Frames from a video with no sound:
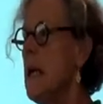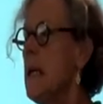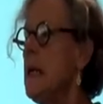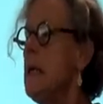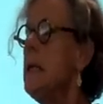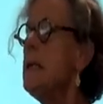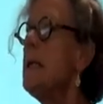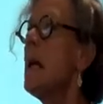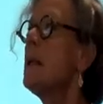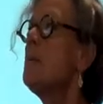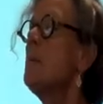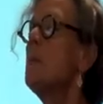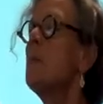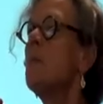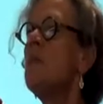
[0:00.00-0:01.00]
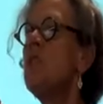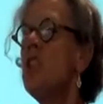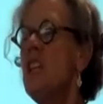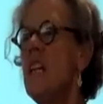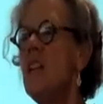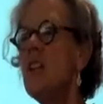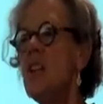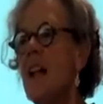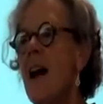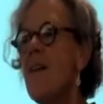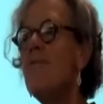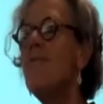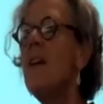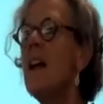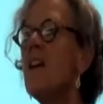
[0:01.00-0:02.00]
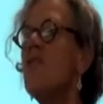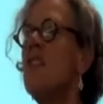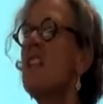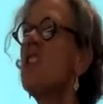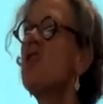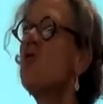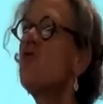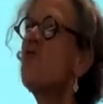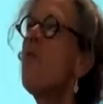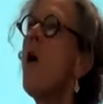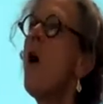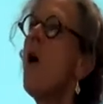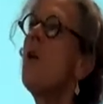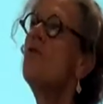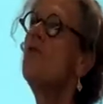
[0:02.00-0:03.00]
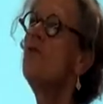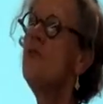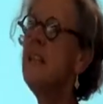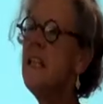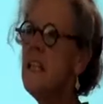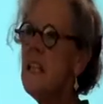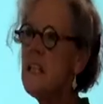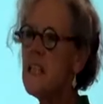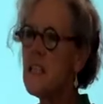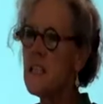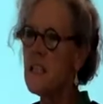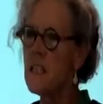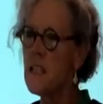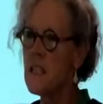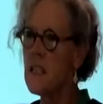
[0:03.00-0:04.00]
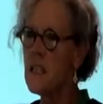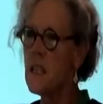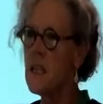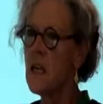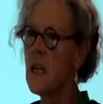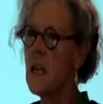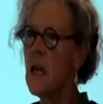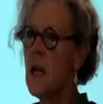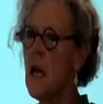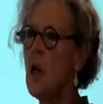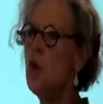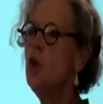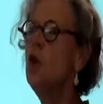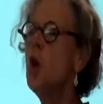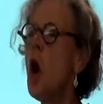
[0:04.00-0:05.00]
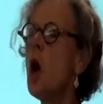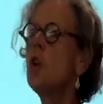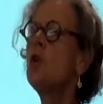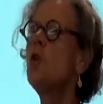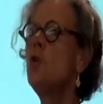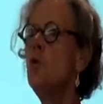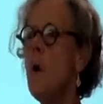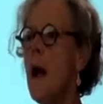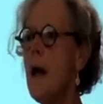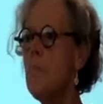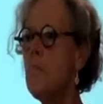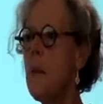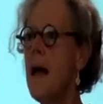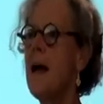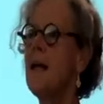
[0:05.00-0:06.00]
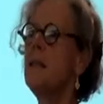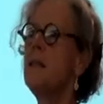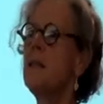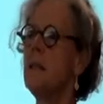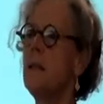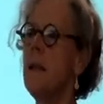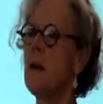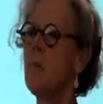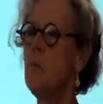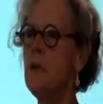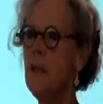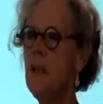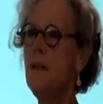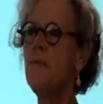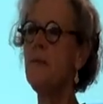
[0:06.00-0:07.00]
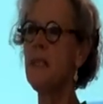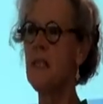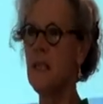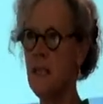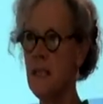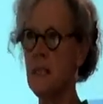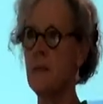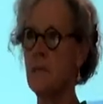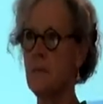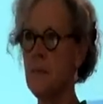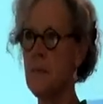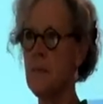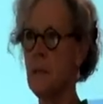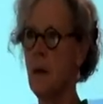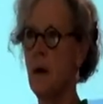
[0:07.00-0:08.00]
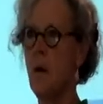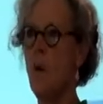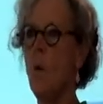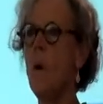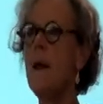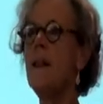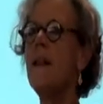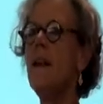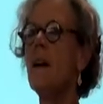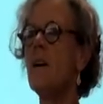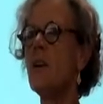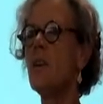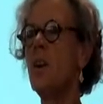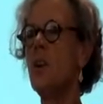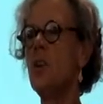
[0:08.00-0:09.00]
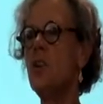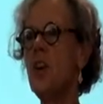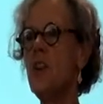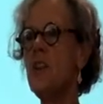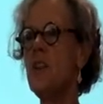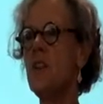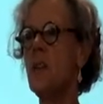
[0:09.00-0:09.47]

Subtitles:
is that children have very strong reasons not to abandon their belief systems when they are just